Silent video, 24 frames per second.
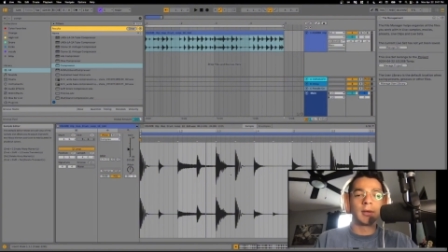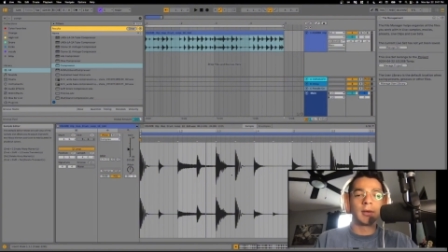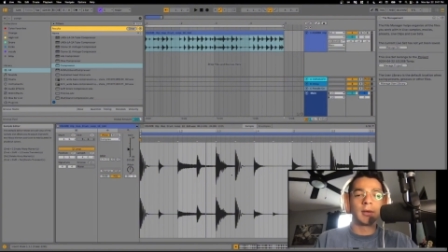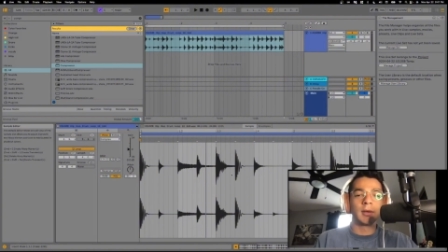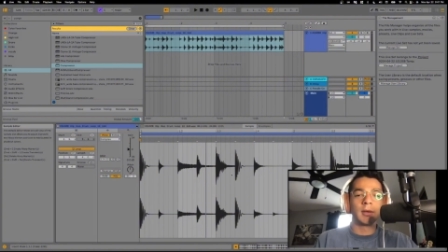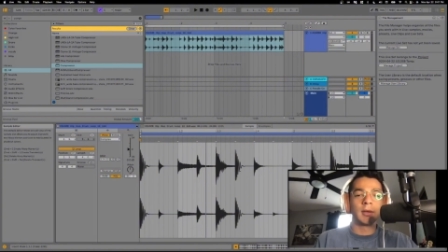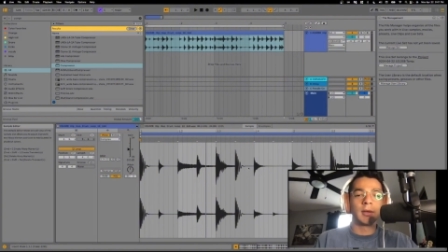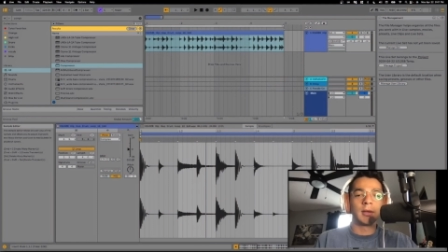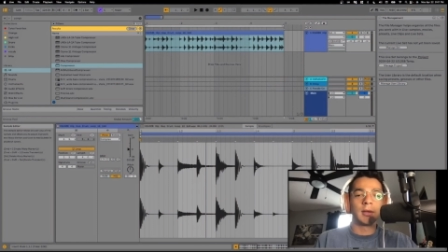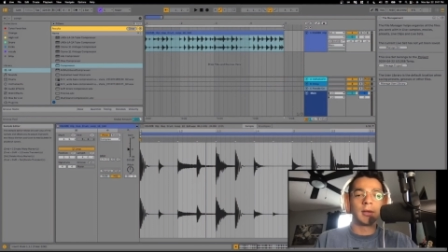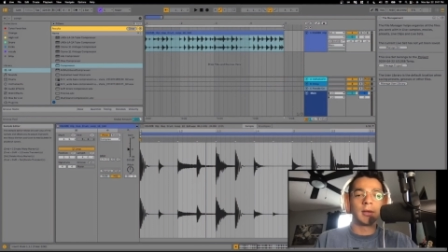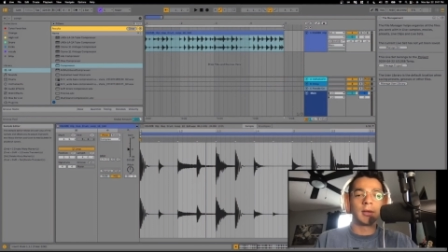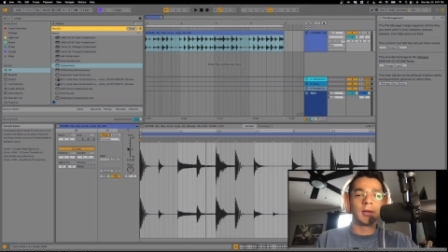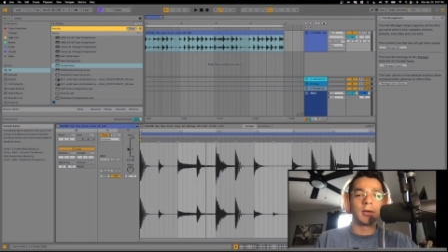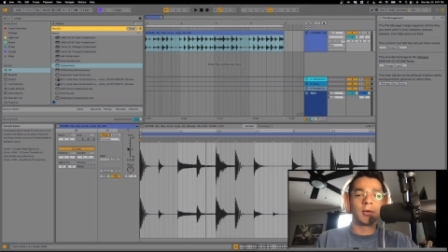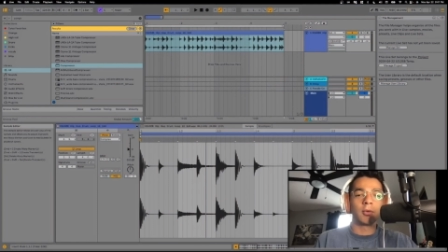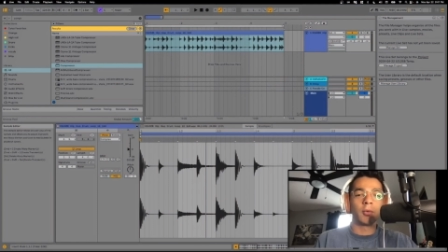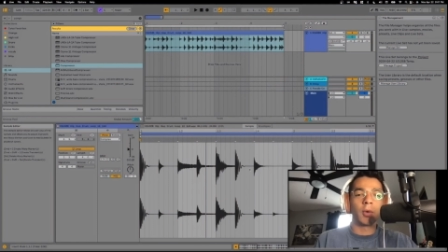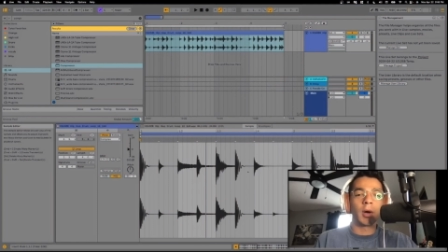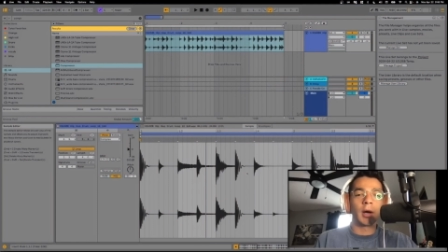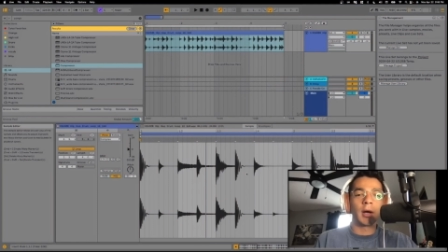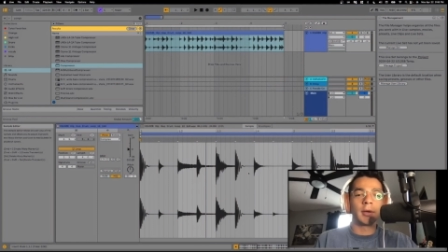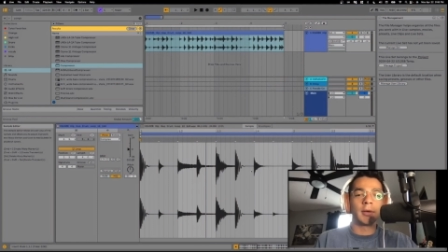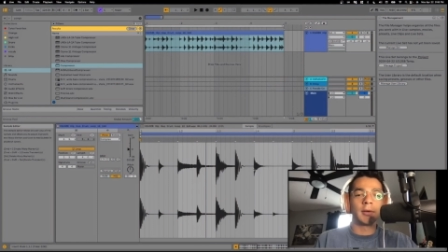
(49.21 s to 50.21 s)
the
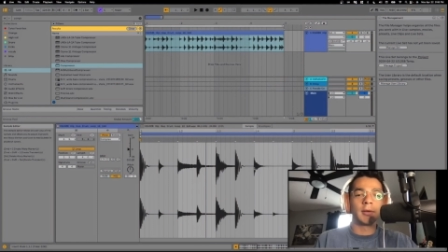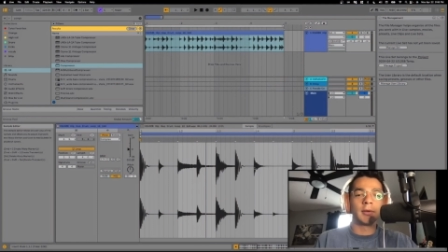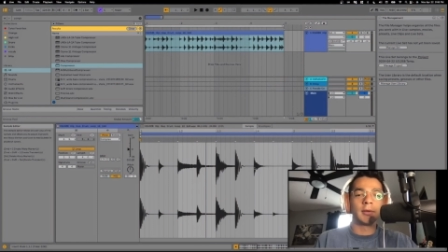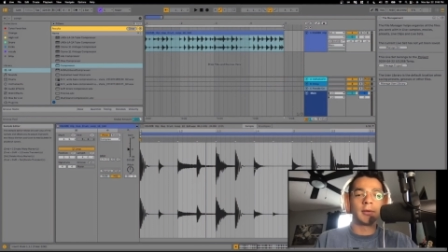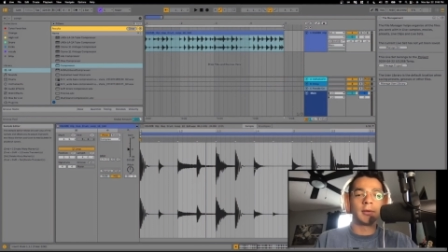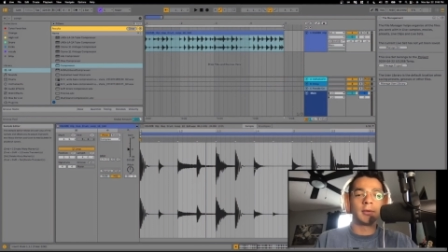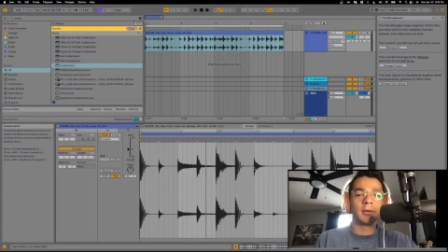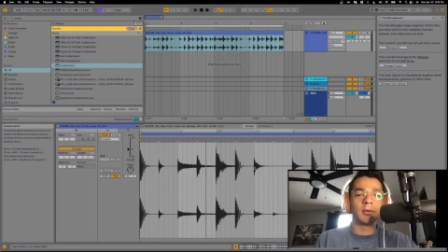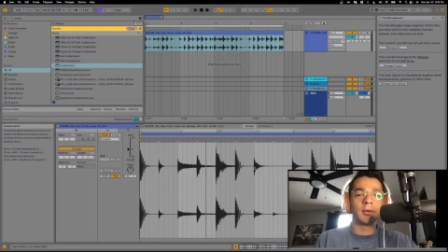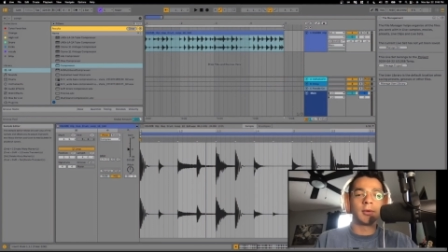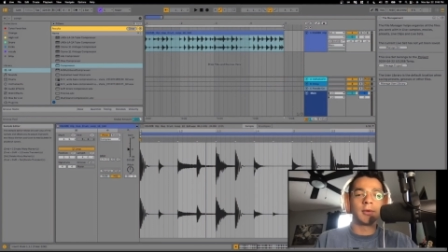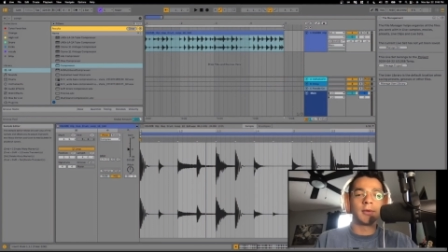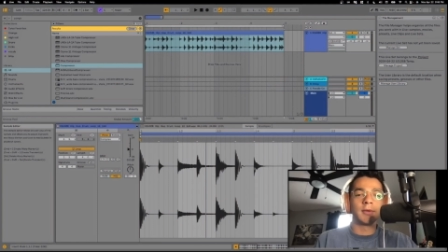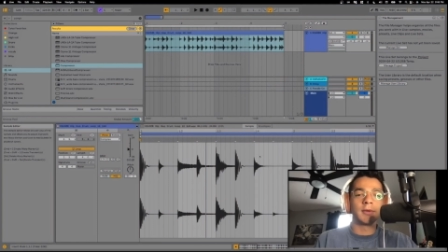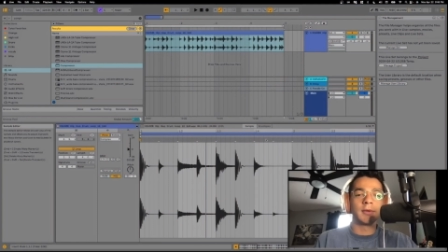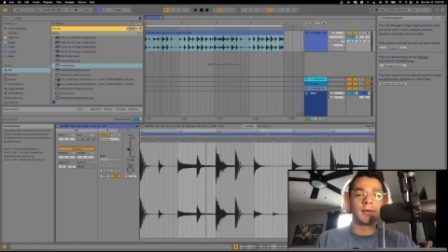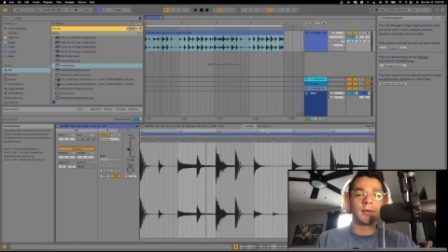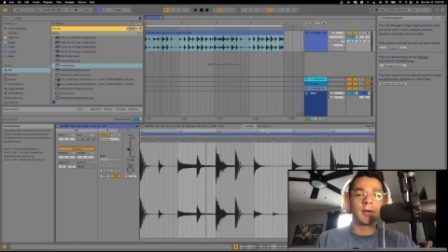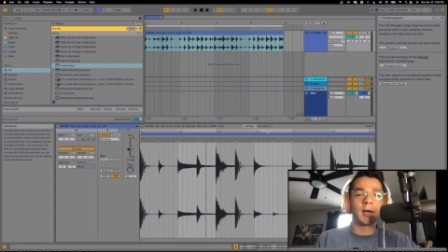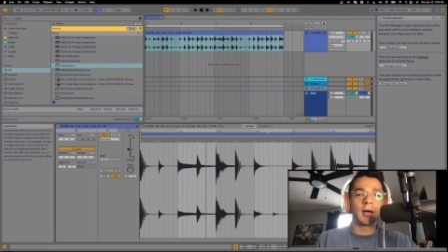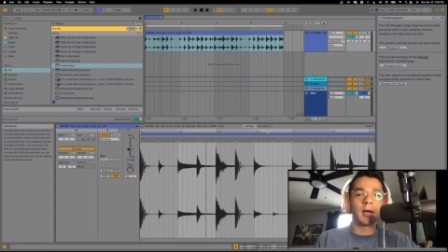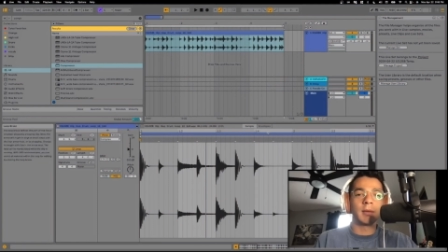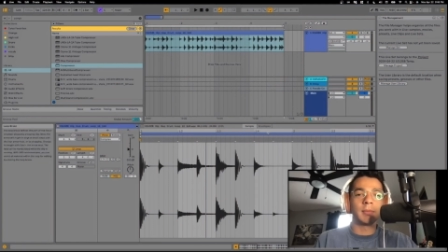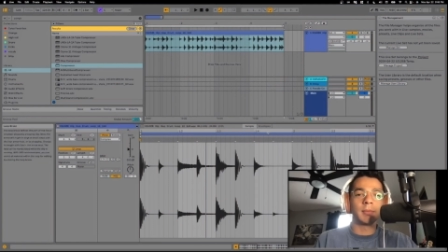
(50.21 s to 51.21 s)
quieter noises
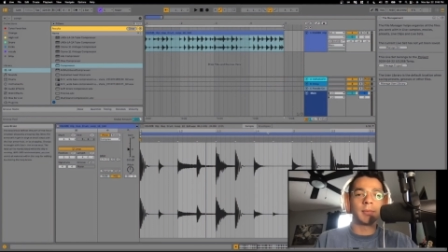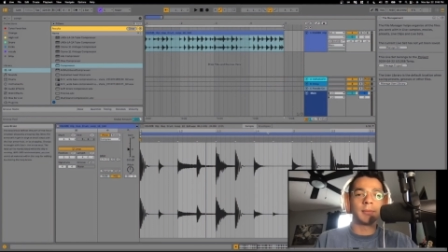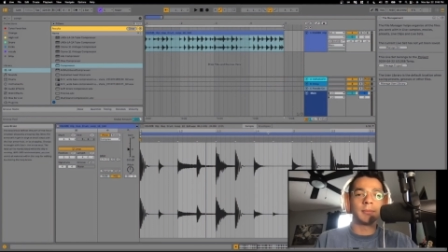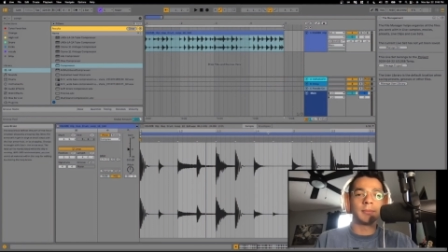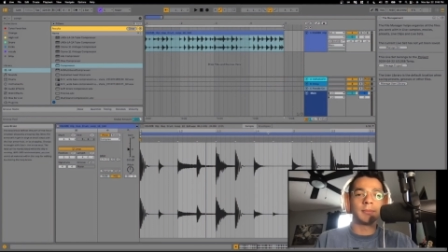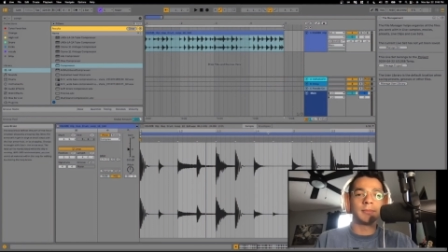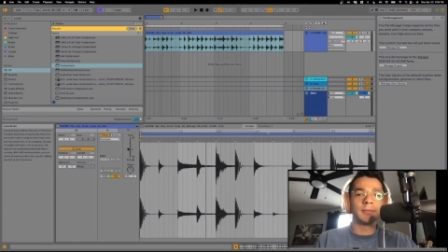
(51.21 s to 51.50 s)
up.